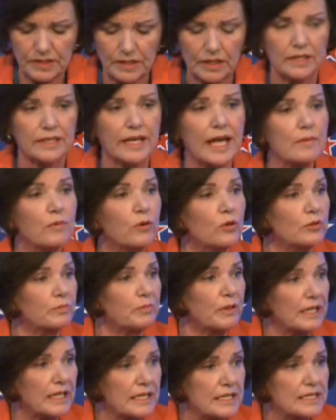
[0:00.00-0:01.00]
neighbourhood
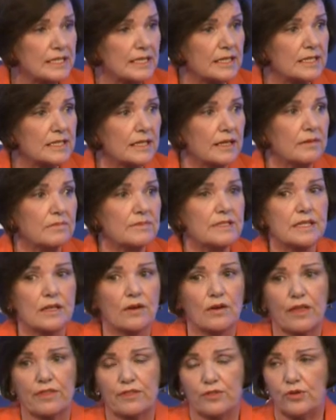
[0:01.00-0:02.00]
policing teams.
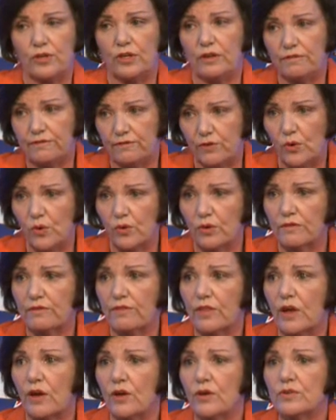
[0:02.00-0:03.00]
There are 34 of
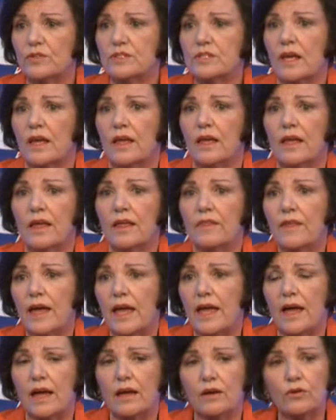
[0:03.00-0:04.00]
those.
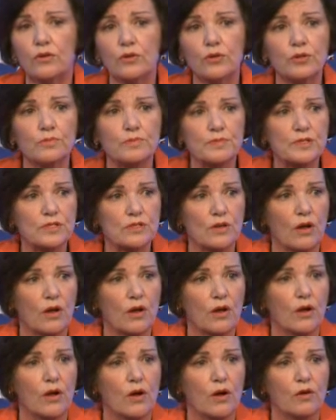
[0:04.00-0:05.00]
They are groups
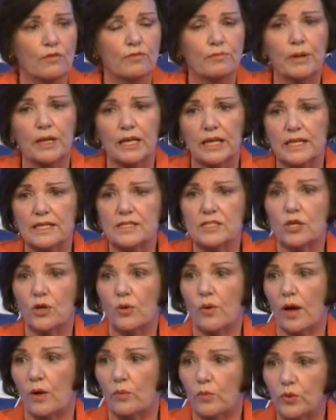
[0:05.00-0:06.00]
uh, of police
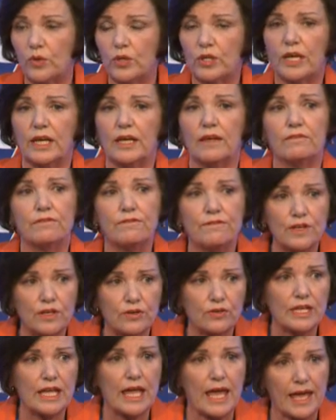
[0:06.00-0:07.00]
who are working
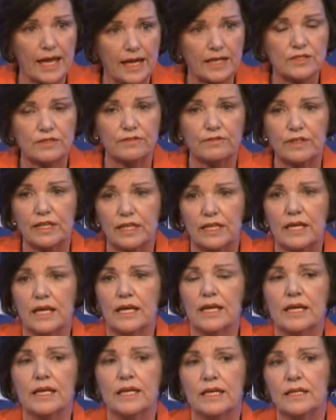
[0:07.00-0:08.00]
very actively
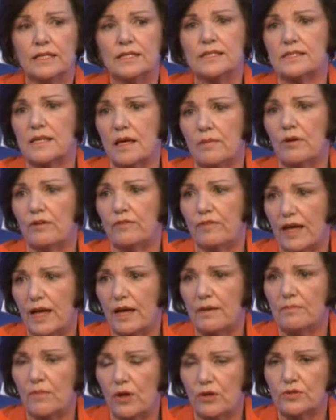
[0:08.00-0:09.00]
in some of
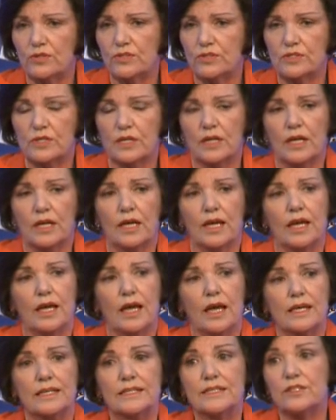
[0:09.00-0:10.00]
our most
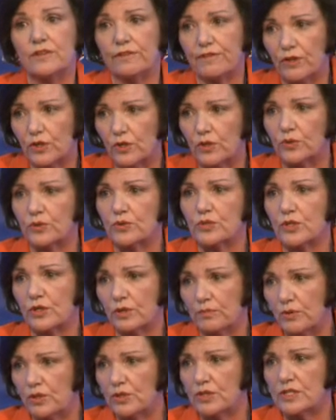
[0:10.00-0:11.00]
uh, difficult
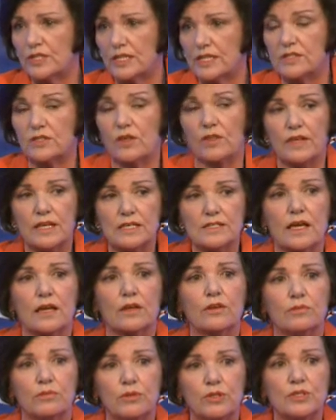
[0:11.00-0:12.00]
communities. So these are
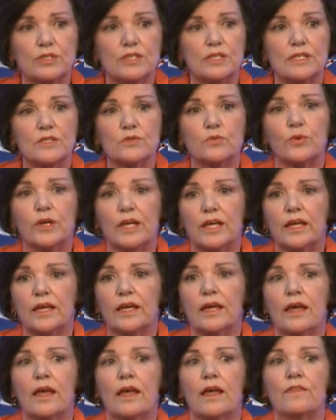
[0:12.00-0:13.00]
communities
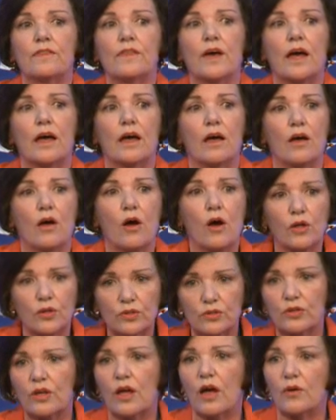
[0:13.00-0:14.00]
where the
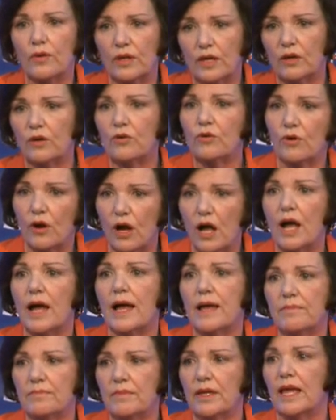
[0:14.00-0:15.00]
ongoing
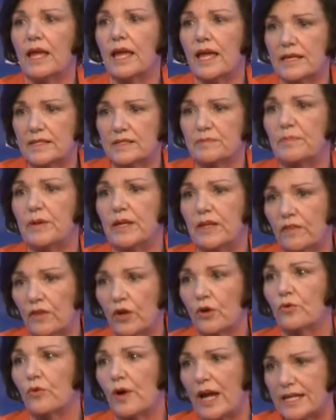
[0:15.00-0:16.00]
crime has been the
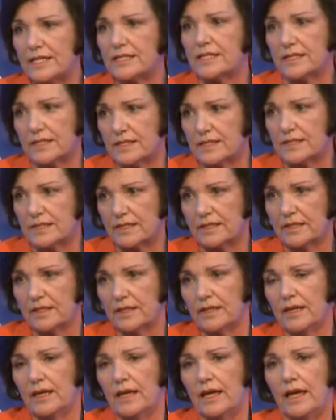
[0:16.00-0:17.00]
greatest,
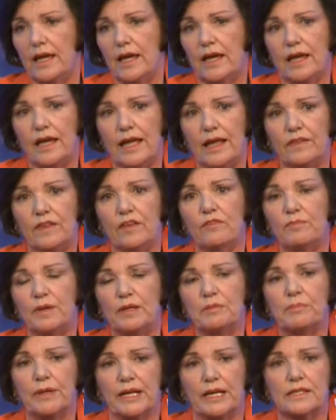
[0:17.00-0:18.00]
uh, and they've
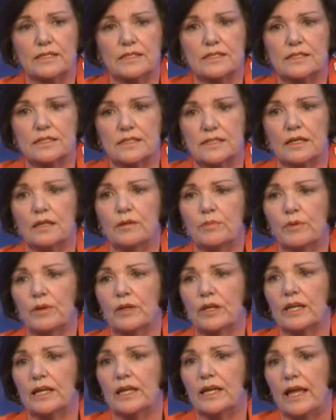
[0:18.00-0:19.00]
been picked
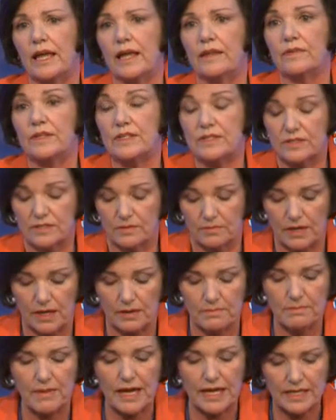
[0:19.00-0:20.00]
deliberately, and there's some
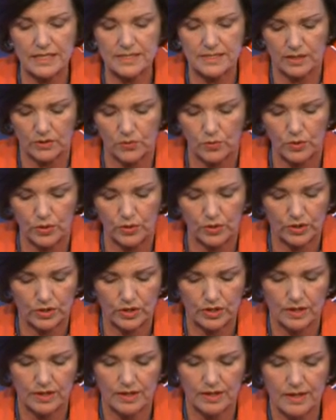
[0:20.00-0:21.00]
amazing
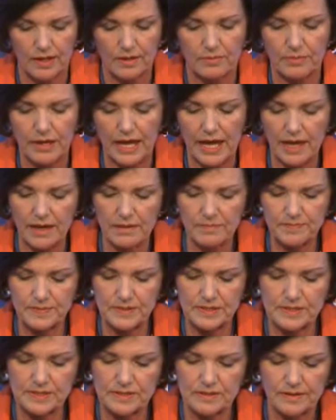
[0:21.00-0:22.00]
work.
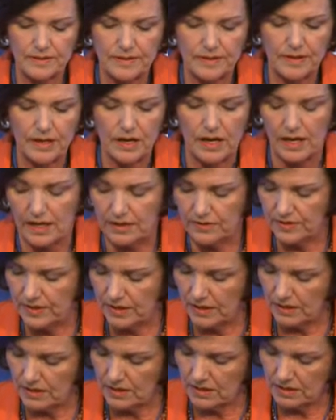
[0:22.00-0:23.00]
Perhaps I
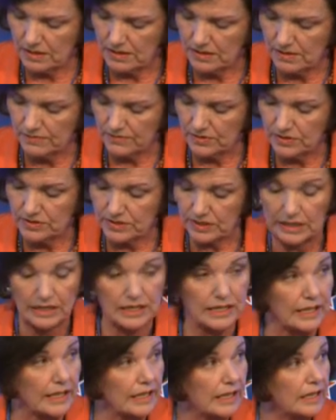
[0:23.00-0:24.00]
think I've got to
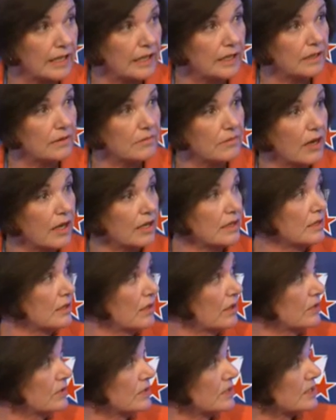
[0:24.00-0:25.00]
click here, my
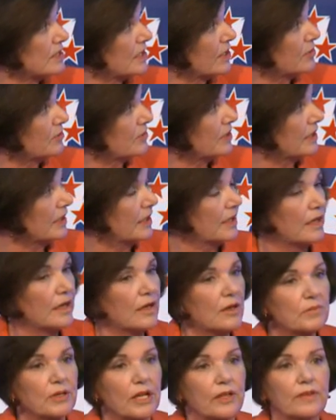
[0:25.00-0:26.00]
notes tell me,
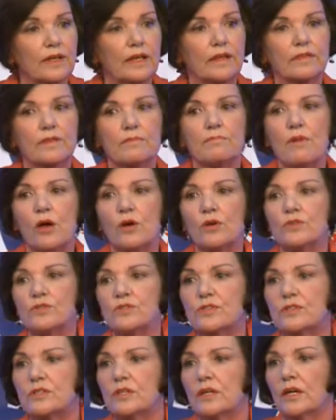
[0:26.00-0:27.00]
but I think the
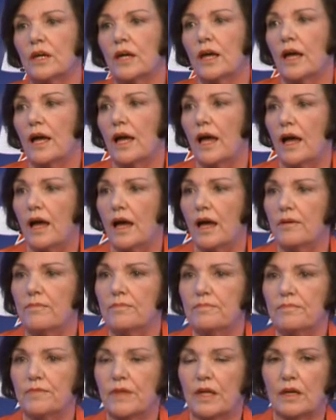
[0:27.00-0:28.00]
most
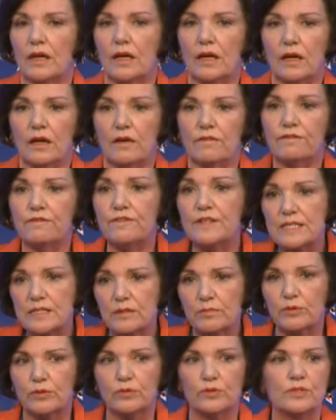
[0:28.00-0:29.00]
um, uh,
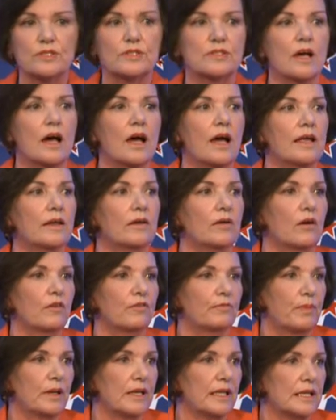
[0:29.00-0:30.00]
visible sign
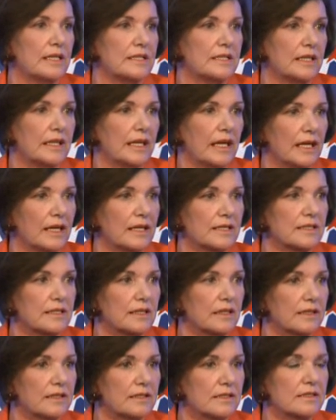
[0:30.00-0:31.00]
of policing
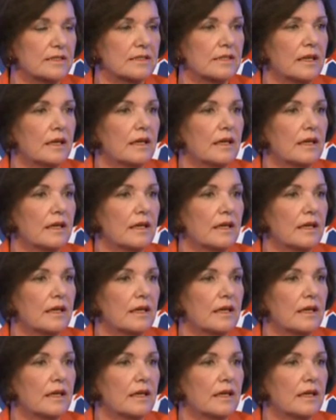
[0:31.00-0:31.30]
excellence